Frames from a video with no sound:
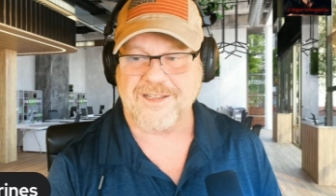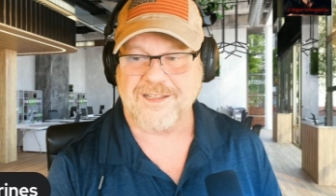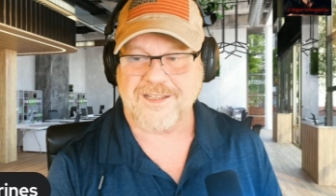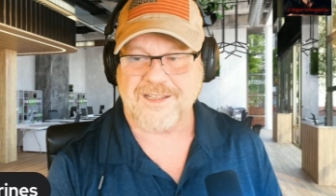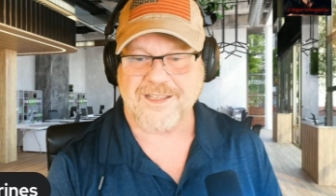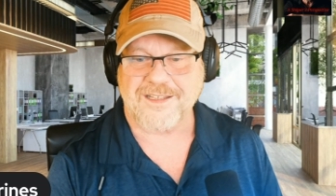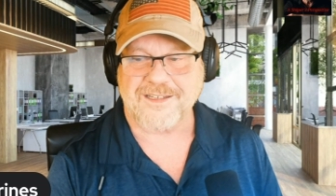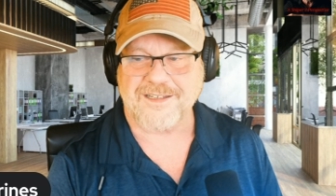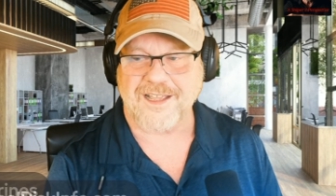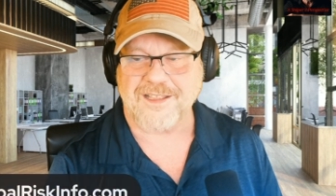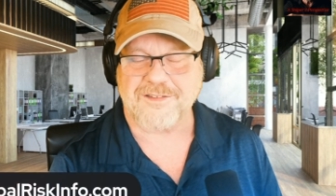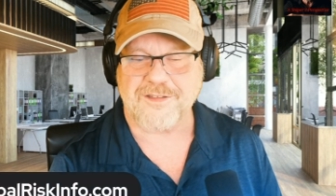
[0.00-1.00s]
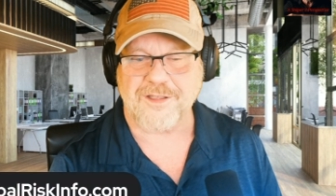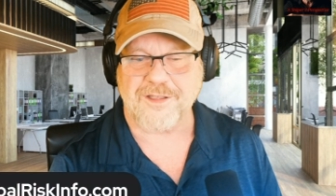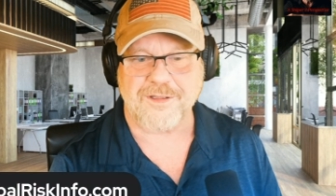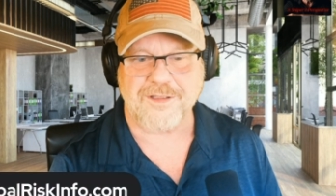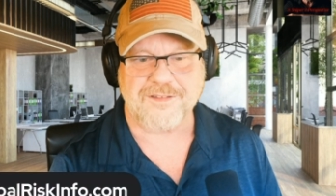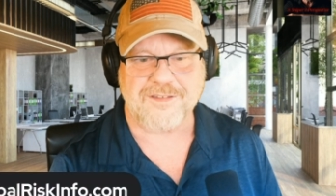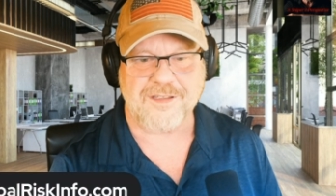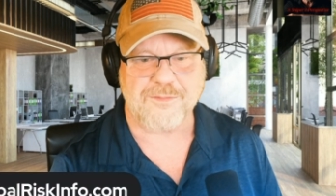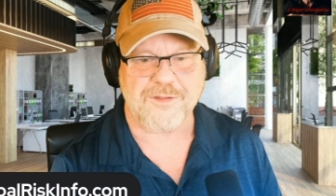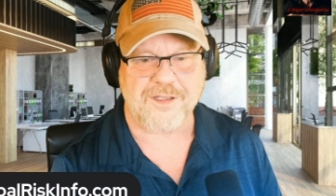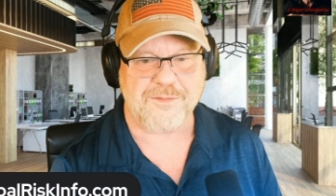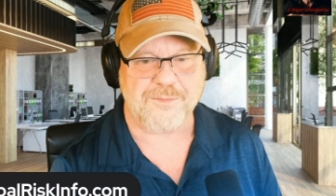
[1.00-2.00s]
And uh, so it seems
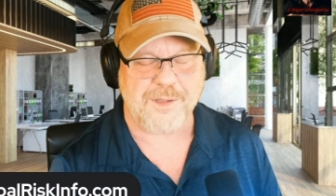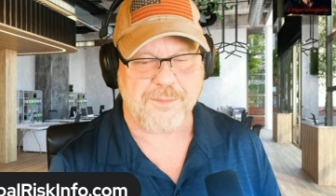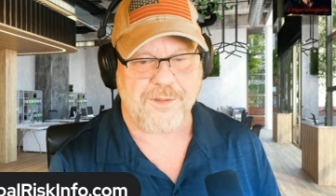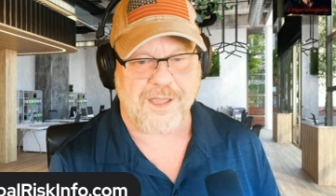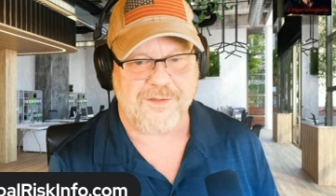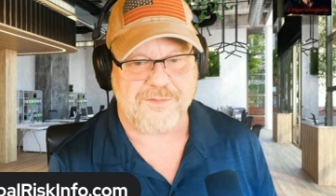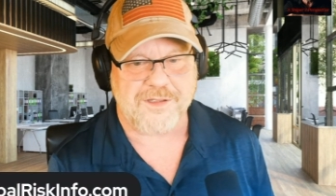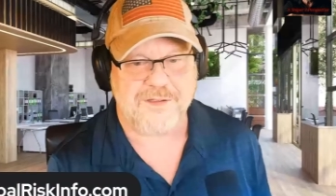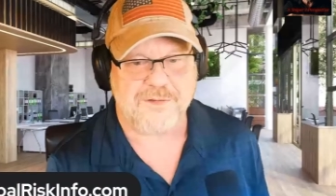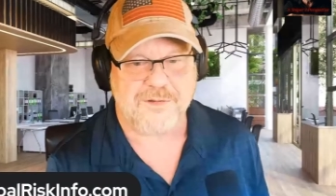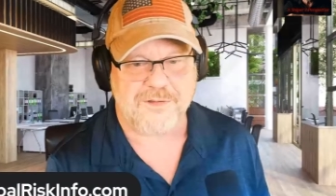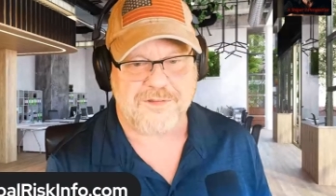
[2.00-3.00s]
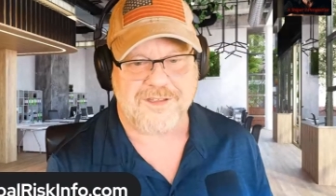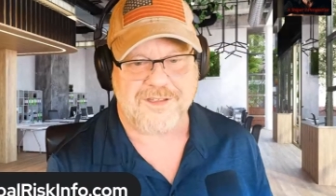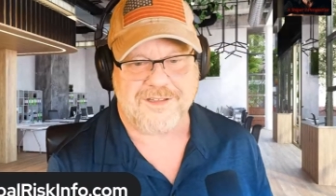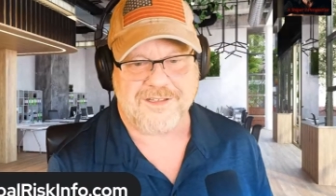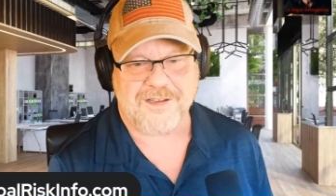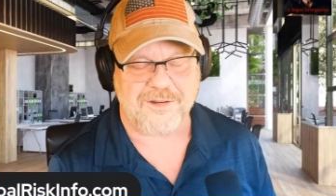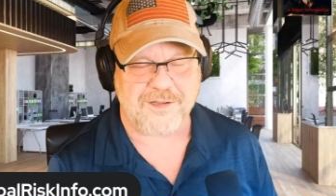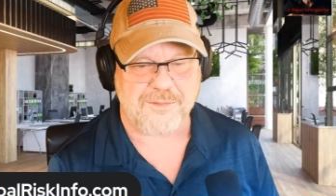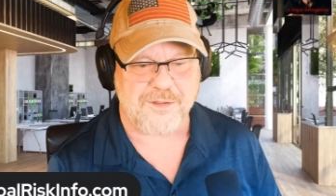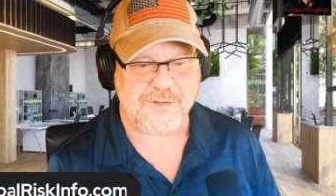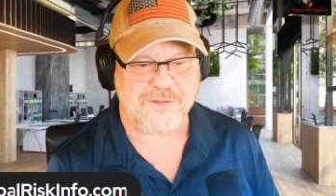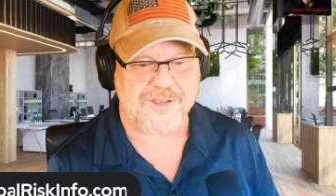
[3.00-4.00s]
like some people have interest in hearing
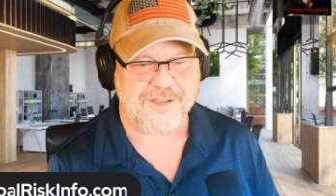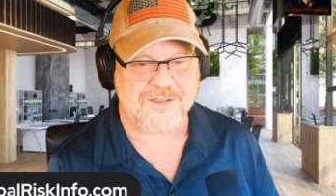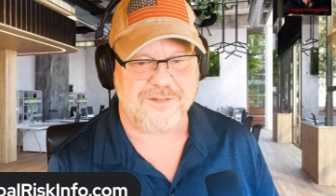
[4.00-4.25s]
amusing